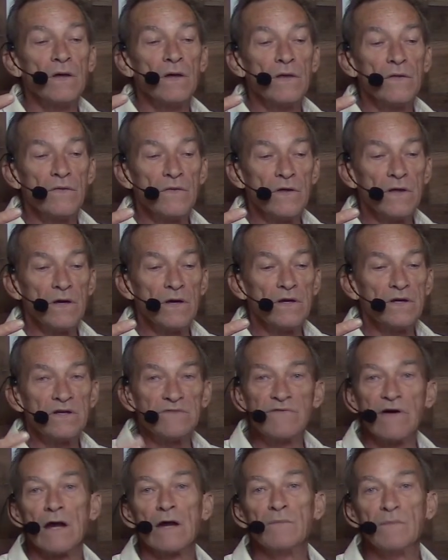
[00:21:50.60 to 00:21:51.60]
the
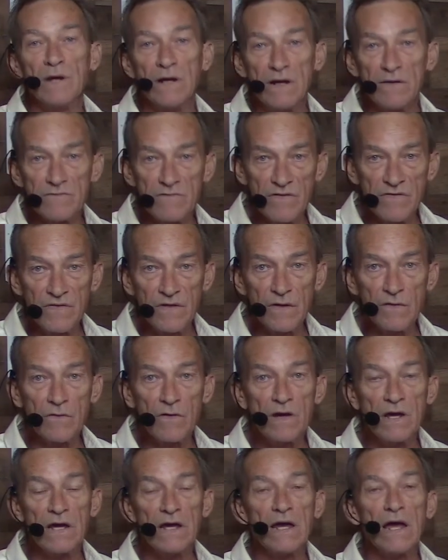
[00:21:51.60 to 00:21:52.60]
development of the
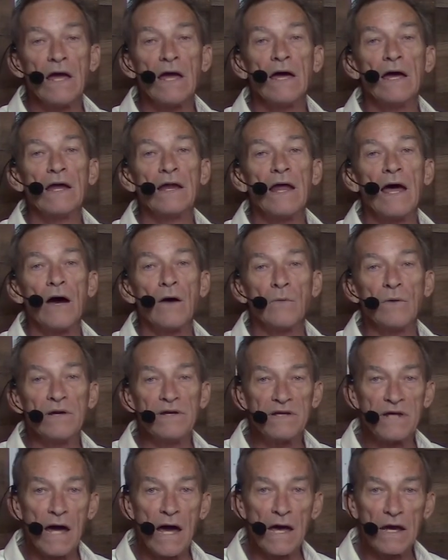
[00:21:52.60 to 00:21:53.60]
theory and how we
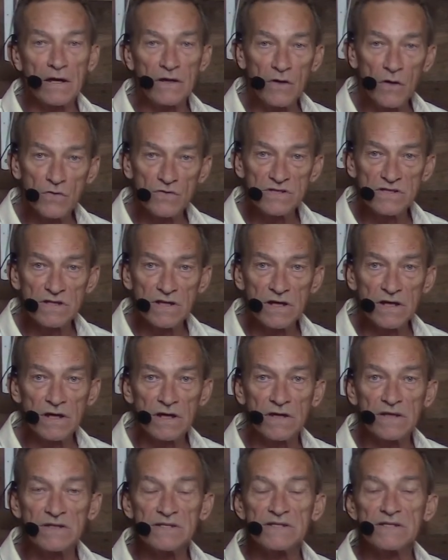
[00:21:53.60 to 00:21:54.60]
diagnose
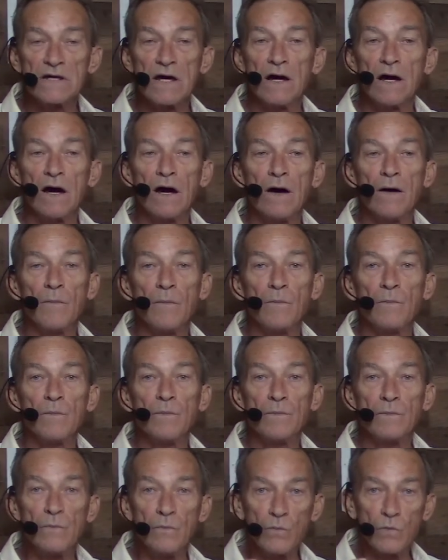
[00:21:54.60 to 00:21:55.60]
things,
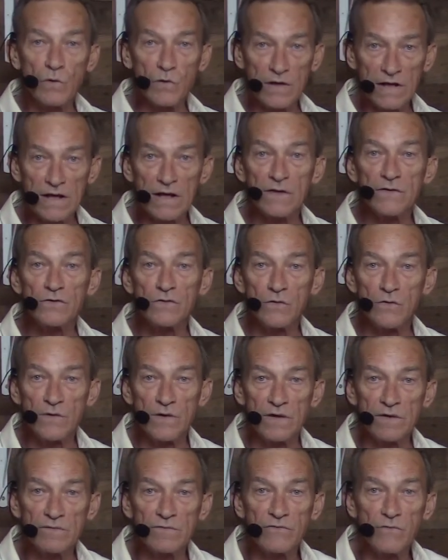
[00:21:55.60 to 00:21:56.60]
we'll get into
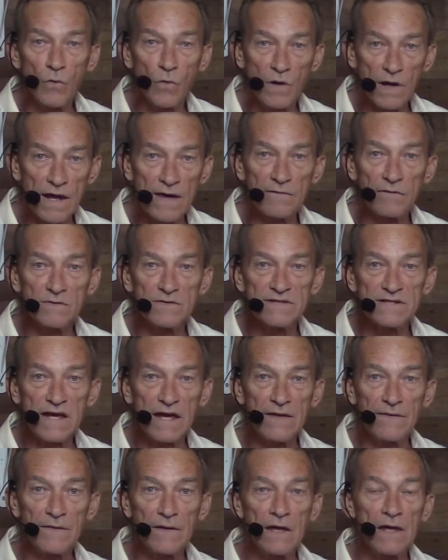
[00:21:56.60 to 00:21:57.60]
the 4 levels
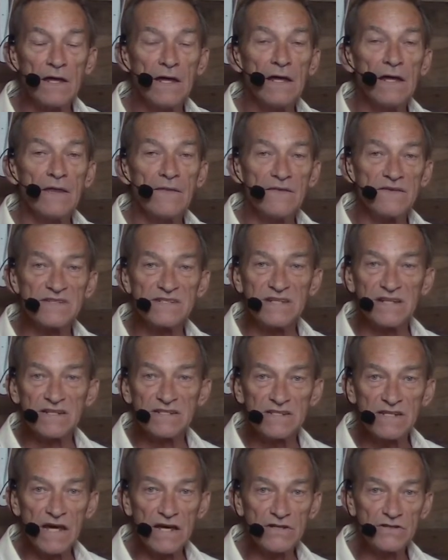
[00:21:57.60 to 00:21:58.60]
and the 6
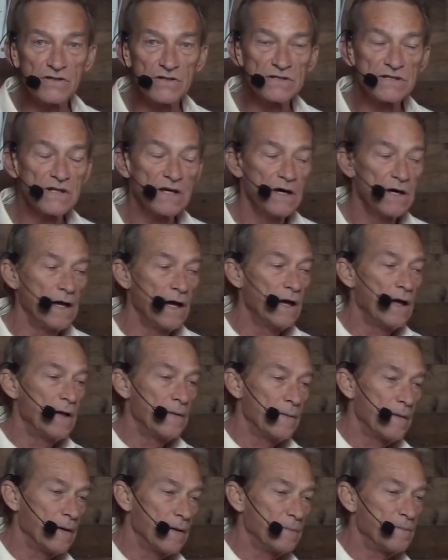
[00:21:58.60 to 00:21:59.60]
stages.
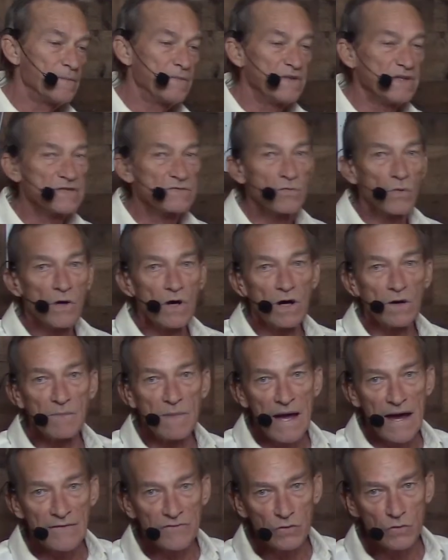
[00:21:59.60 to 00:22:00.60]
This will come
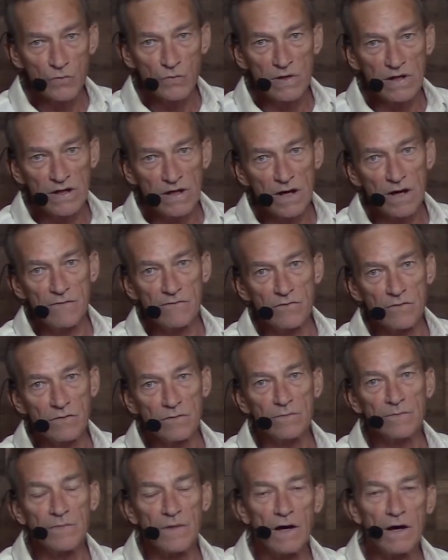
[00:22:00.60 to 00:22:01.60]
after we cover
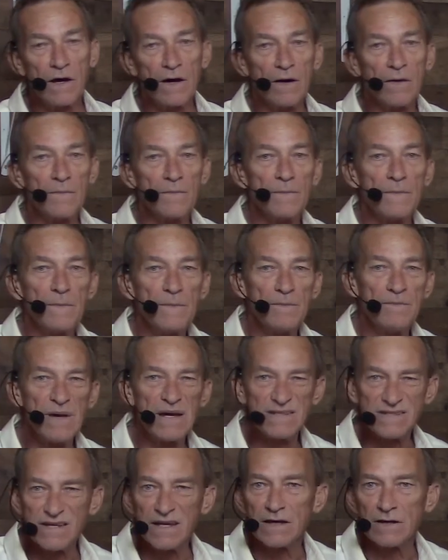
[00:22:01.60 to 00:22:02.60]

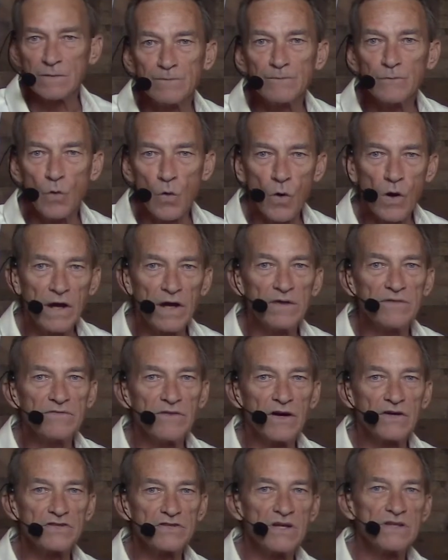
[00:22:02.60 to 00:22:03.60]
basic organ
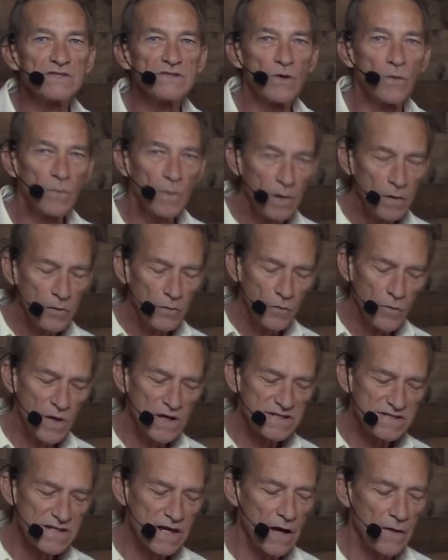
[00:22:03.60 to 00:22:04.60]
function. So a little
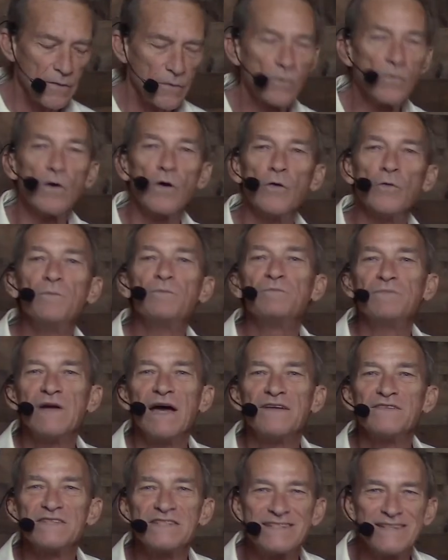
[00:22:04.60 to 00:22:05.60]
ways down the road
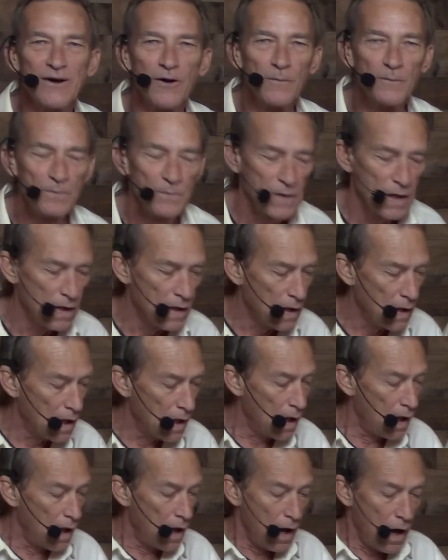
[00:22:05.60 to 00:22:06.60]
yet still.
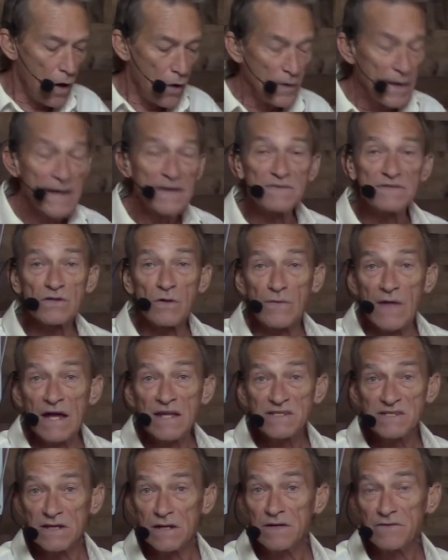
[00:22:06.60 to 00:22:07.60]
Okay, so
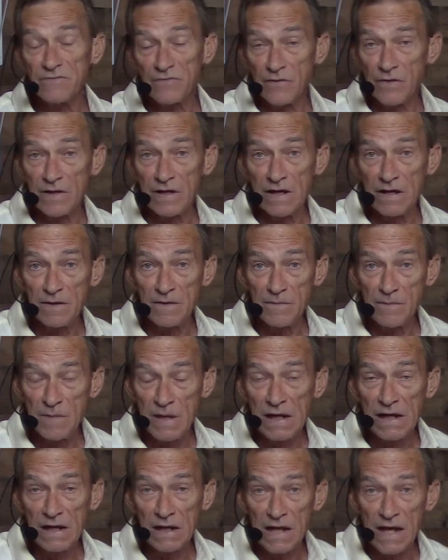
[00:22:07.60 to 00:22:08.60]
that's it for the
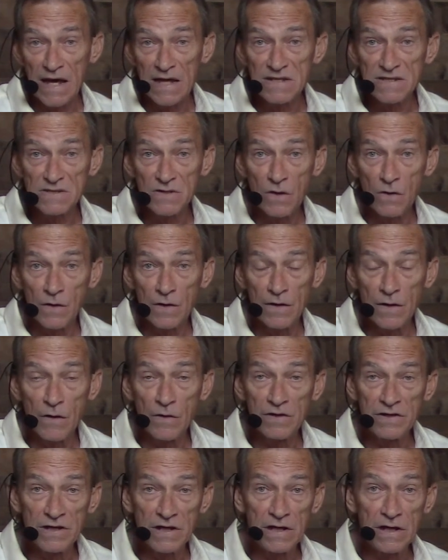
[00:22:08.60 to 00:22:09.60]
mini class on
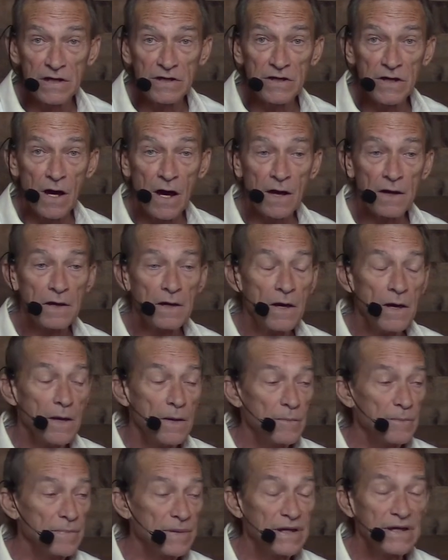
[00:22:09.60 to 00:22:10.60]
yin and yang.
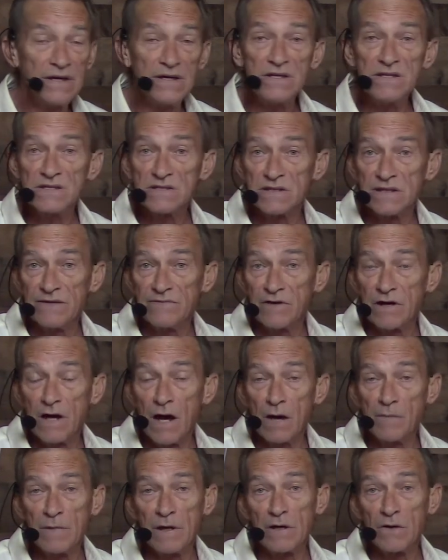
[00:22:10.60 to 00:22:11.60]
Please leave a
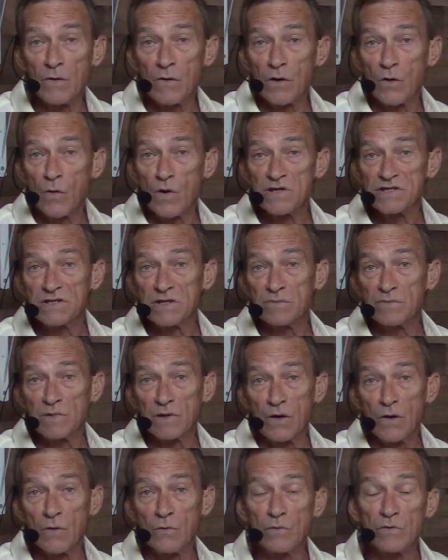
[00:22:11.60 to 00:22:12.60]
comment or a question
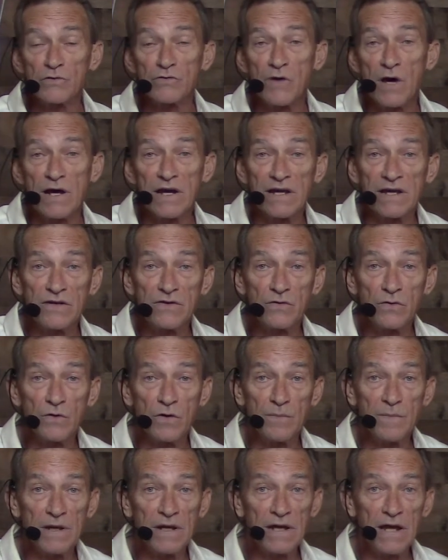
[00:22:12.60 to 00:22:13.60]
below. We'll try to get to
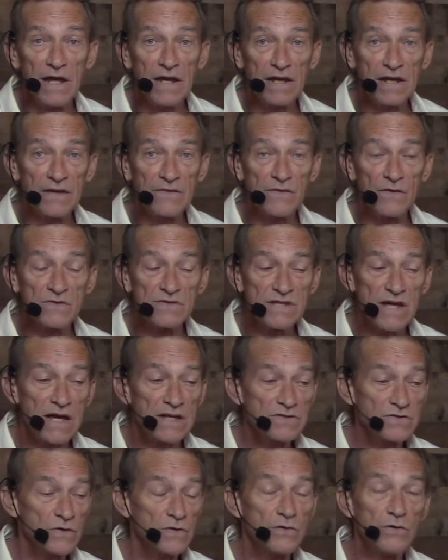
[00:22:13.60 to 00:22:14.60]
them and get those
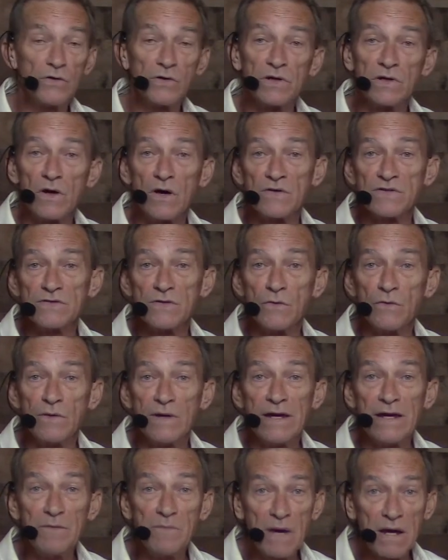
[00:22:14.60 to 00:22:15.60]
answered. You can also
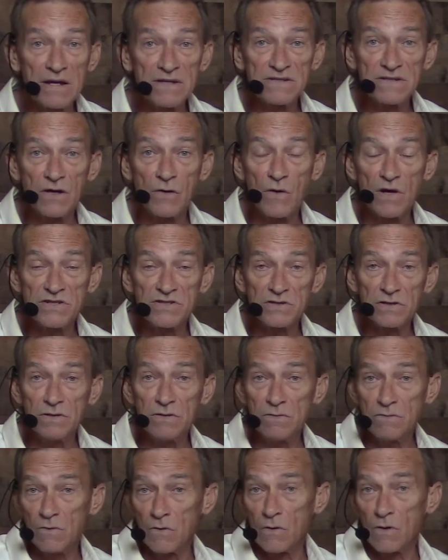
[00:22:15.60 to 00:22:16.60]
email us a question
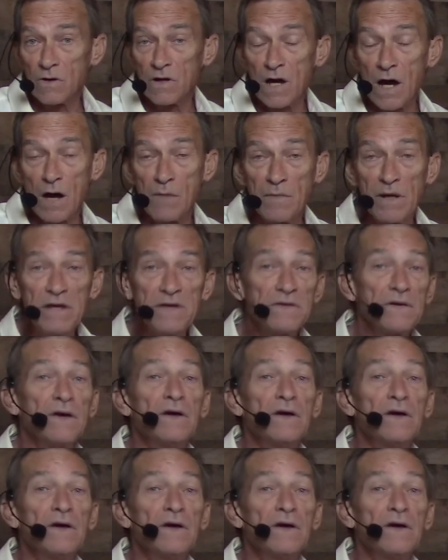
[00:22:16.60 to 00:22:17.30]
or a comment